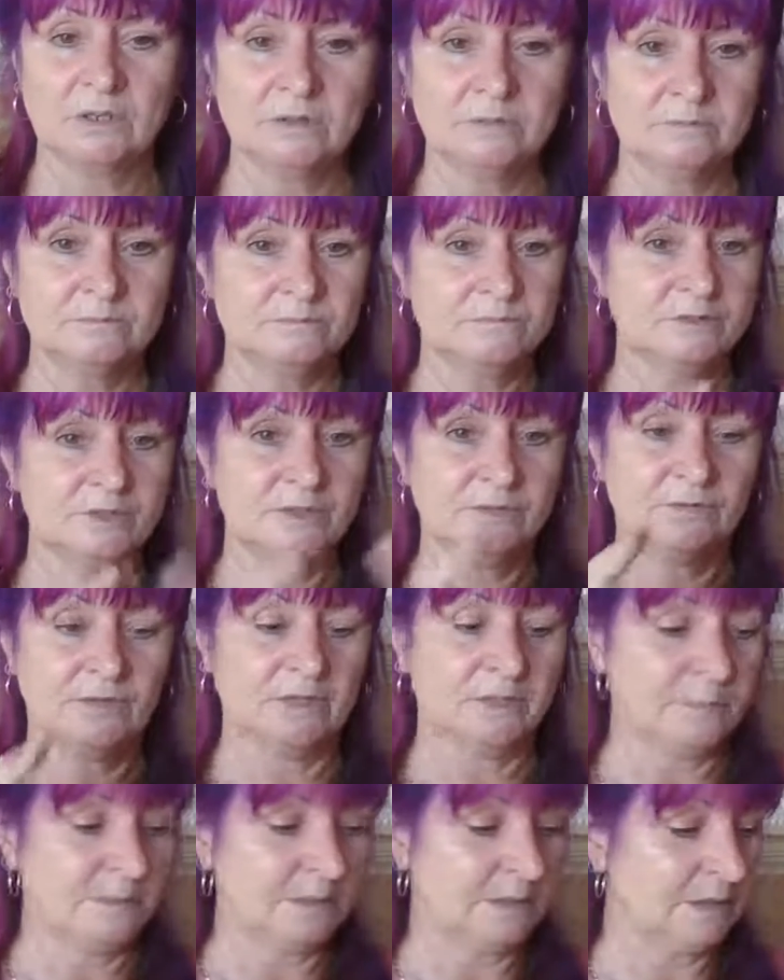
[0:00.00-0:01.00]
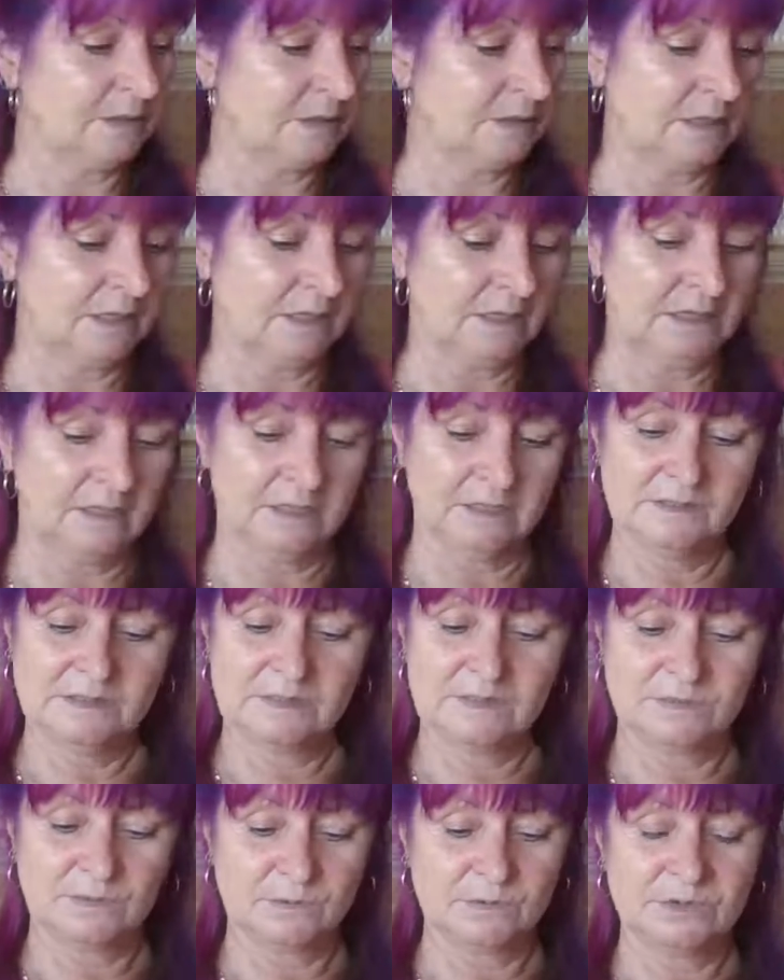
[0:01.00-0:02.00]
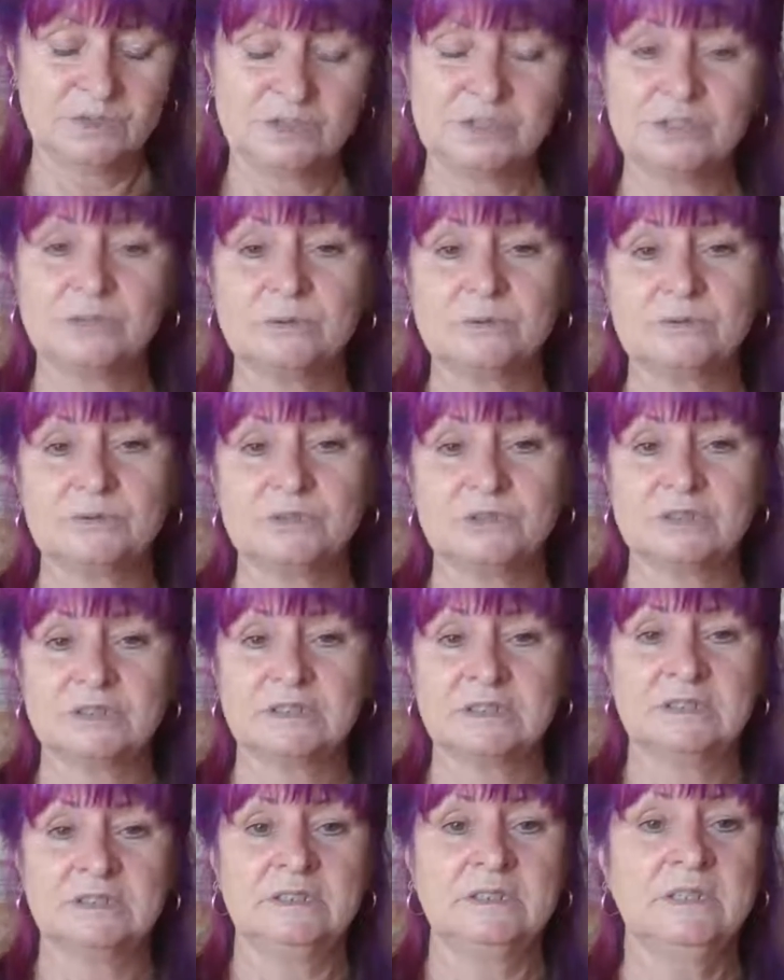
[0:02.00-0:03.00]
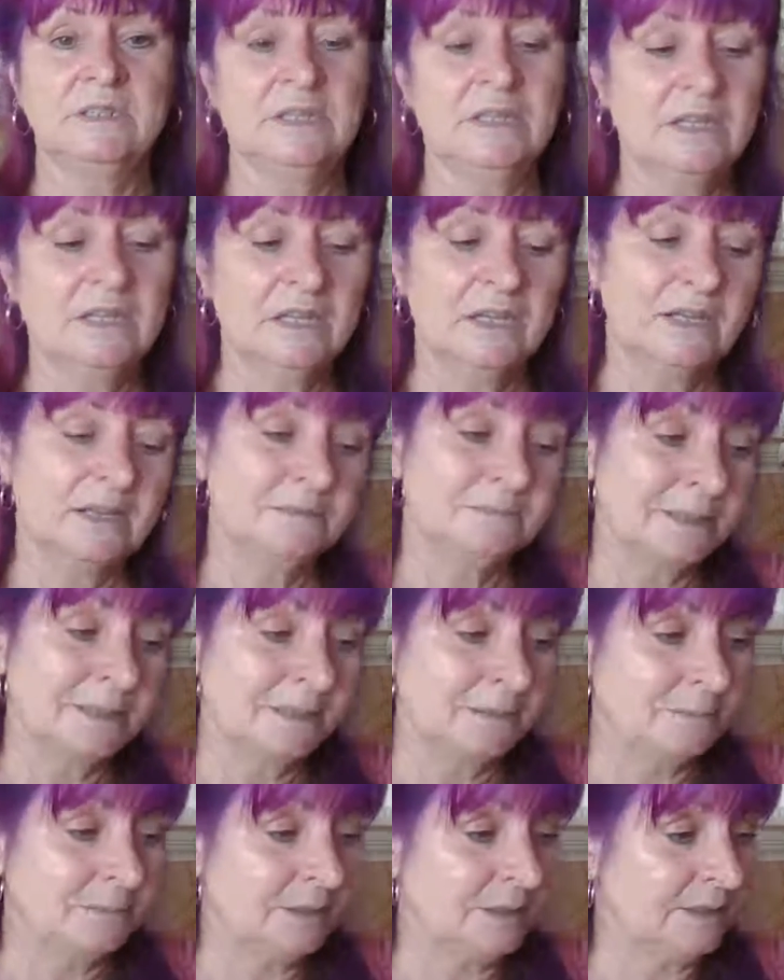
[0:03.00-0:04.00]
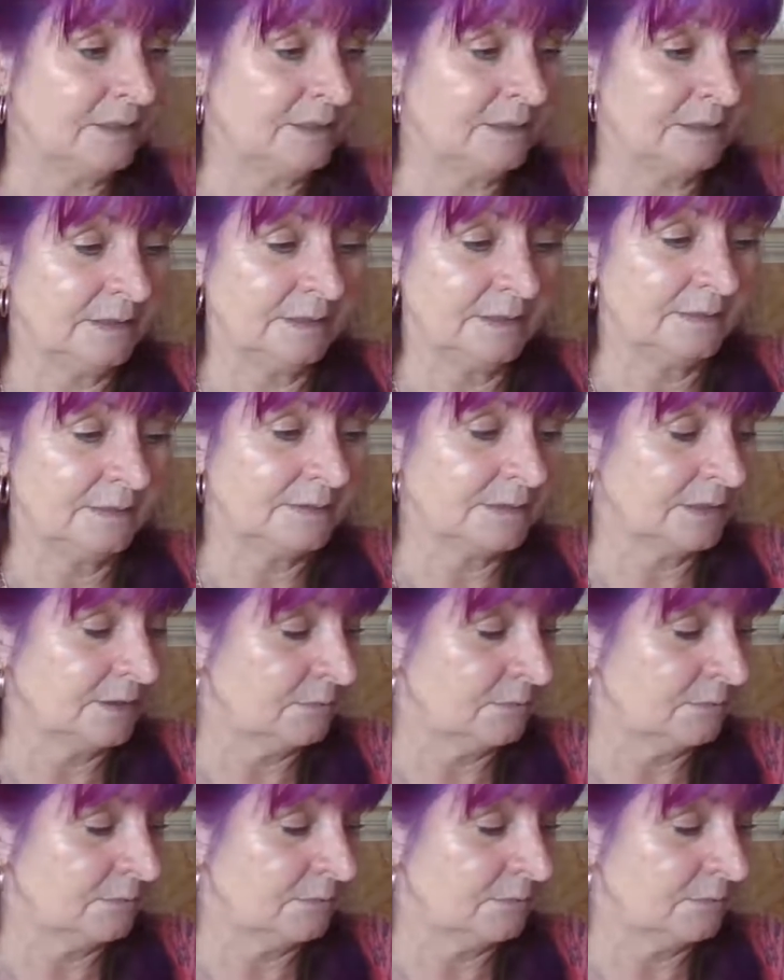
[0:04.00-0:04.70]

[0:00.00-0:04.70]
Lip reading: I'm developing cards for children and many, many things.